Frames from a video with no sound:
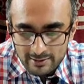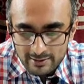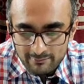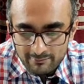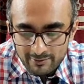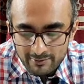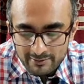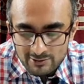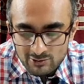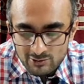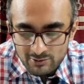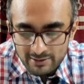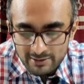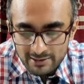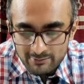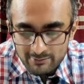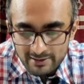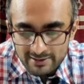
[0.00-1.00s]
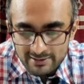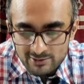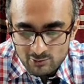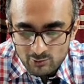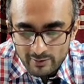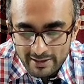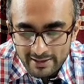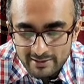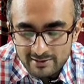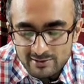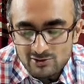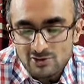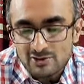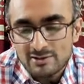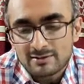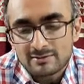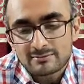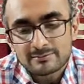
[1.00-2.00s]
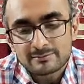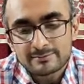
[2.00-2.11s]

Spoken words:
eventually give rise to energy.